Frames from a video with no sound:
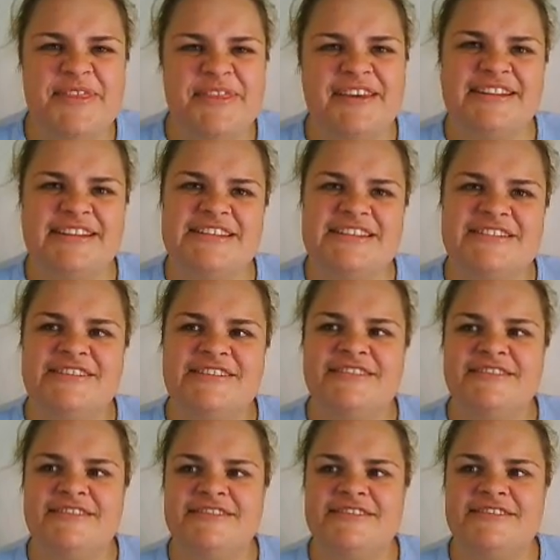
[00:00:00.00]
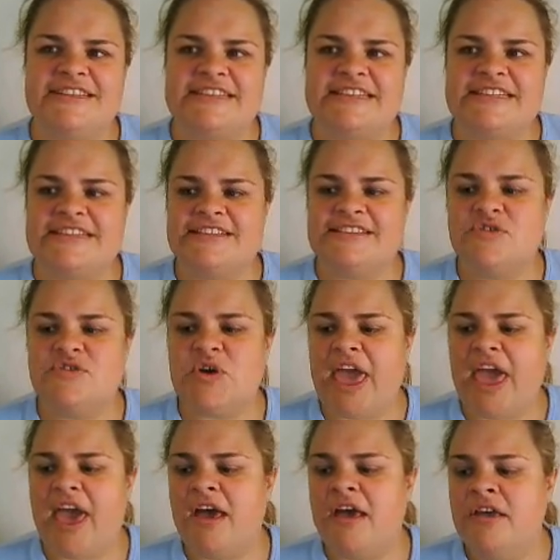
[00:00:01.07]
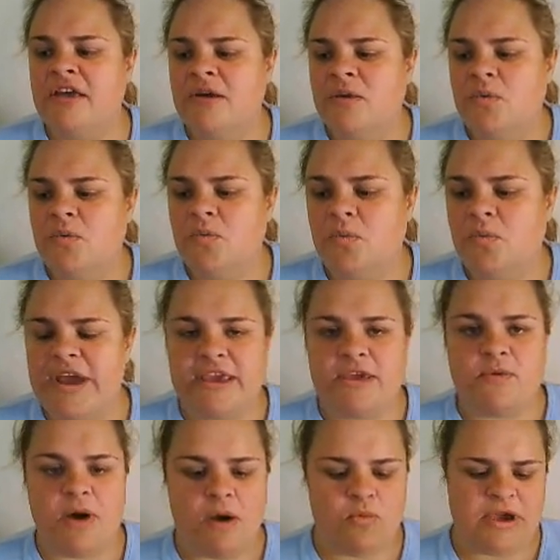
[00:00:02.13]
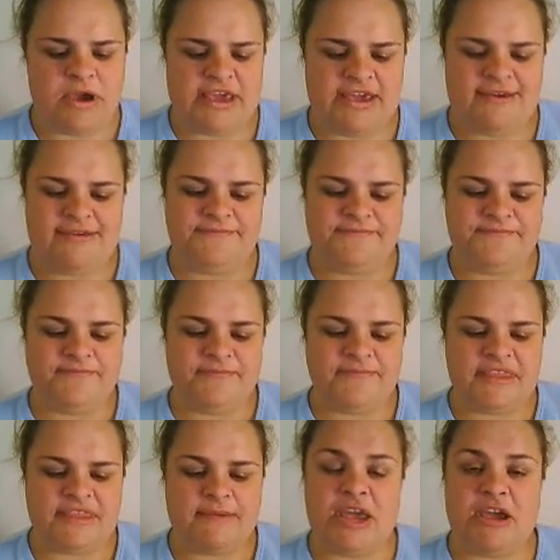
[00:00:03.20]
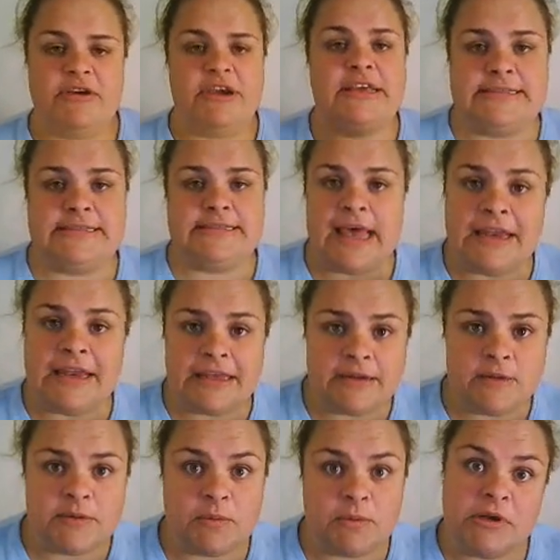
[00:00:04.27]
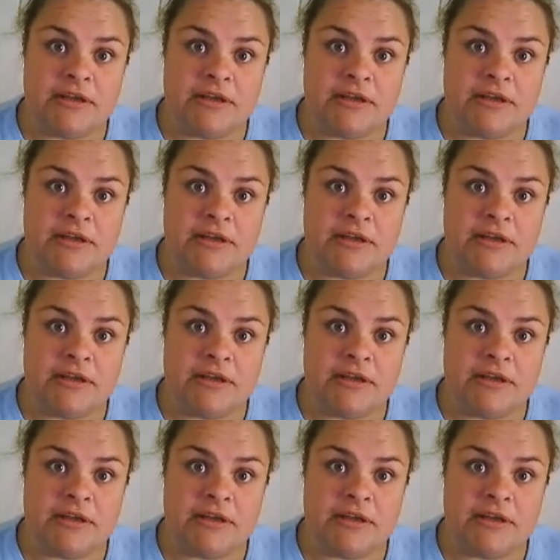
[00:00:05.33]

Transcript: worth it to just look at where you are weak. My Greek salad,